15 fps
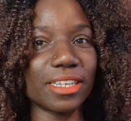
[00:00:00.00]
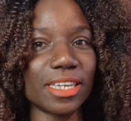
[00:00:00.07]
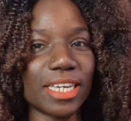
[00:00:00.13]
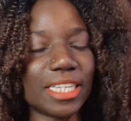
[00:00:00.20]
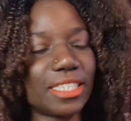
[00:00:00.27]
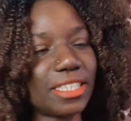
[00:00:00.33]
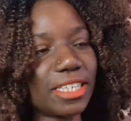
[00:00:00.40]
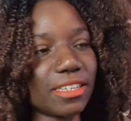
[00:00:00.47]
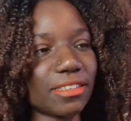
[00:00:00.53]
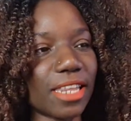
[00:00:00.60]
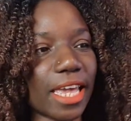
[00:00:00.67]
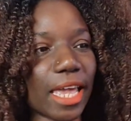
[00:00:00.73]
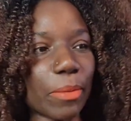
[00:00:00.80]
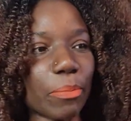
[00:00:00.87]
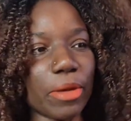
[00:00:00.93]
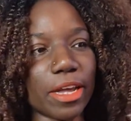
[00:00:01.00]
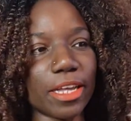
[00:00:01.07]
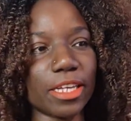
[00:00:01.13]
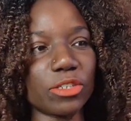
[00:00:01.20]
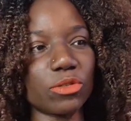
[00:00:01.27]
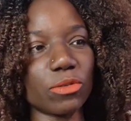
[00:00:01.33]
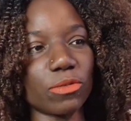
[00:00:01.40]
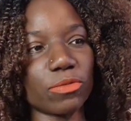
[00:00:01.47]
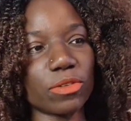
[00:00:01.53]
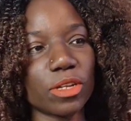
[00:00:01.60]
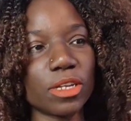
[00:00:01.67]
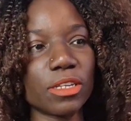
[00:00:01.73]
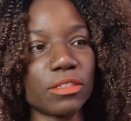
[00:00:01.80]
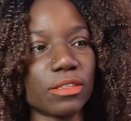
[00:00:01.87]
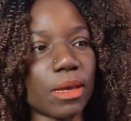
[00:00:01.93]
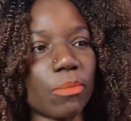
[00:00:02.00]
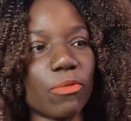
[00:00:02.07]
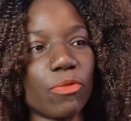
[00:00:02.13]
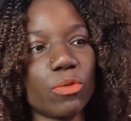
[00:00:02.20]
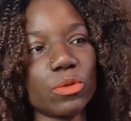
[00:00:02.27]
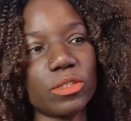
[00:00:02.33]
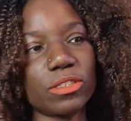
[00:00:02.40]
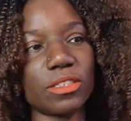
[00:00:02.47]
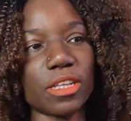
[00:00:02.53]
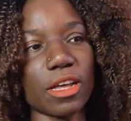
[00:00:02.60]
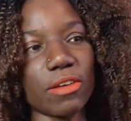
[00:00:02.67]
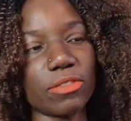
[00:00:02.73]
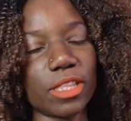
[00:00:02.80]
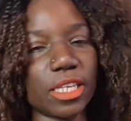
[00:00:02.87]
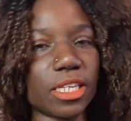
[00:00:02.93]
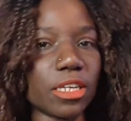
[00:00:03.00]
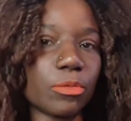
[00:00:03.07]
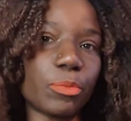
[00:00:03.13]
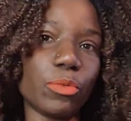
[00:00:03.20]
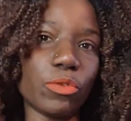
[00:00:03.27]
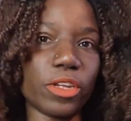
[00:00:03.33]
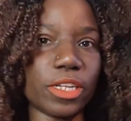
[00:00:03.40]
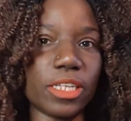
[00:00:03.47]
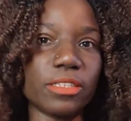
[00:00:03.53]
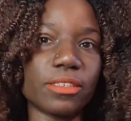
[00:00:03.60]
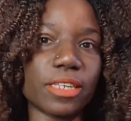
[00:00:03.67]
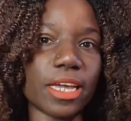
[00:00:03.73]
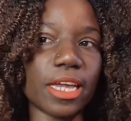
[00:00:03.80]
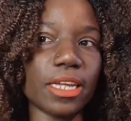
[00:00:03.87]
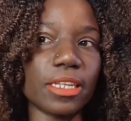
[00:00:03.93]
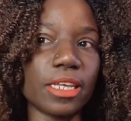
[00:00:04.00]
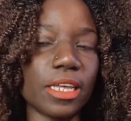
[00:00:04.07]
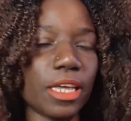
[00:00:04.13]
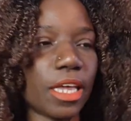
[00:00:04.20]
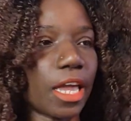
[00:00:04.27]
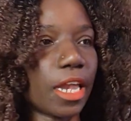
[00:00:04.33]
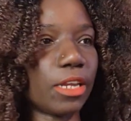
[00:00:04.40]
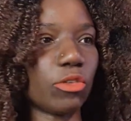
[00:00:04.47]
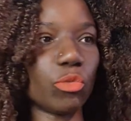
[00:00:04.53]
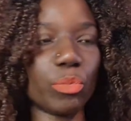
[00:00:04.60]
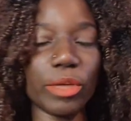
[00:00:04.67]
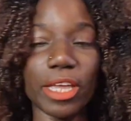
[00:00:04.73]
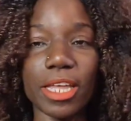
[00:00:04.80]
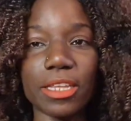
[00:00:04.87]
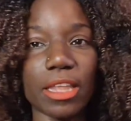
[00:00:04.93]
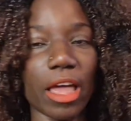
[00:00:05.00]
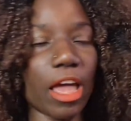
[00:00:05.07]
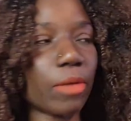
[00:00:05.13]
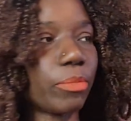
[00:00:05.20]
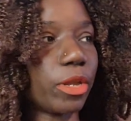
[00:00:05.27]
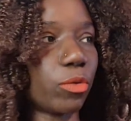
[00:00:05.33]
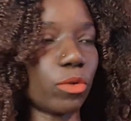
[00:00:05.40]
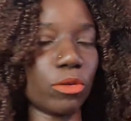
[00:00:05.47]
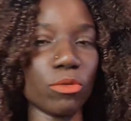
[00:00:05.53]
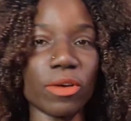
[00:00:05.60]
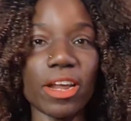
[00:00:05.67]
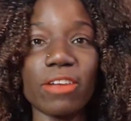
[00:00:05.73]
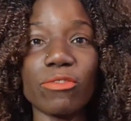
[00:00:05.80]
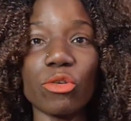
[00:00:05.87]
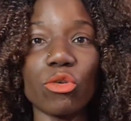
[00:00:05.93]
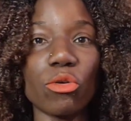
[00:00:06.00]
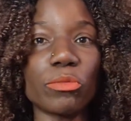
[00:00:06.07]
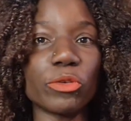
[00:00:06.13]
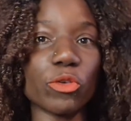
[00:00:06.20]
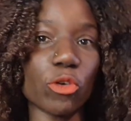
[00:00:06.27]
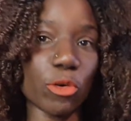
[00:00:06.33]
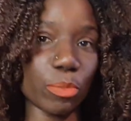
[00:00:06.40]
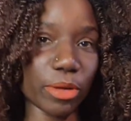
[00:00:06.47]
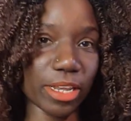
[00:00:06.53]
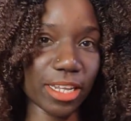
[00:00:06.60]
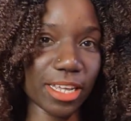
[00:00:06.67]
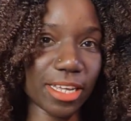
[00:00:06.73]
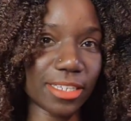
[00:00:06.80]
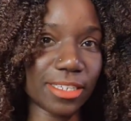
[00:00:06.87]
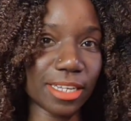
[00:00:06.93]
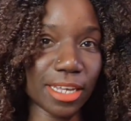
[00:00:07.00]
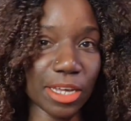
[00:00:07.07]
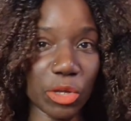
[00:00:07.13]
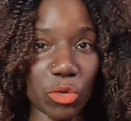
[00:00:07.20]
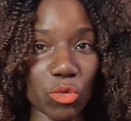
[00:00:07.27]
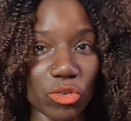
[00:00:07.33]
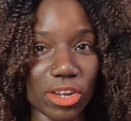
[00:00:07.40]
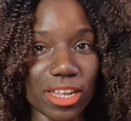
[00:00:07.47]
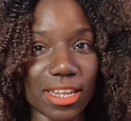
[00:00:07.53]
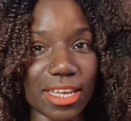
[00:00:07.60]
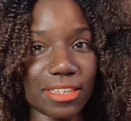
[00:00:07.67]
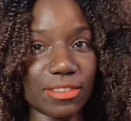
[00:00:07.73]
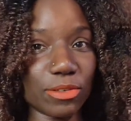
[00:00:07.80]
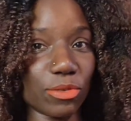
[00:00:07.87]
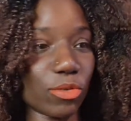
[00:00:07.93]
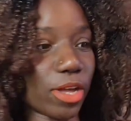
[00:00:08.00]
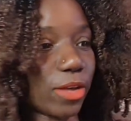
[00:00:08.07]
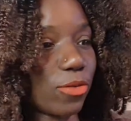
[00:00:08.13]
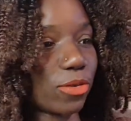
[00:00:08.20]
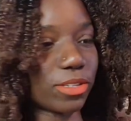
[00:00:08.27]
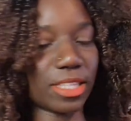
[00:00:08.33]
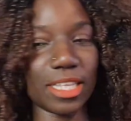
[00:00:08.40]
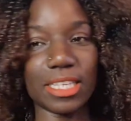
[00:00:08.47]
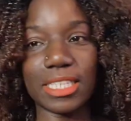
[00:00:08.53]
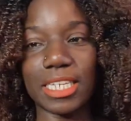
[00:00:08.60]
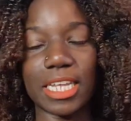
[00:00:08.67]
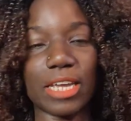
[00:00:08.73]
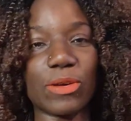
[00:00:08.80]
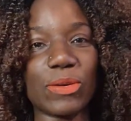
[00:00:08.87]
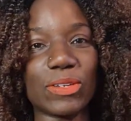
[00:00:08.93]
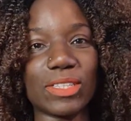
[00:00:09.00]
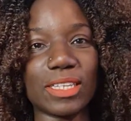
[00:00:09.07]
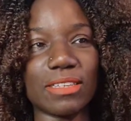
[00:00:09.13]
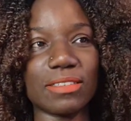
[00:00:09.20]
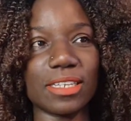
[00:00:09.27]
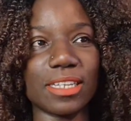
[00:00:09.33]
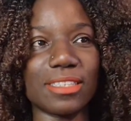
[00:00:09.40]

It's just like a package of some food stuff. They just put it inside and you pick it up, and when you arrive home, you open it, you realize, oh, I got this and I got this.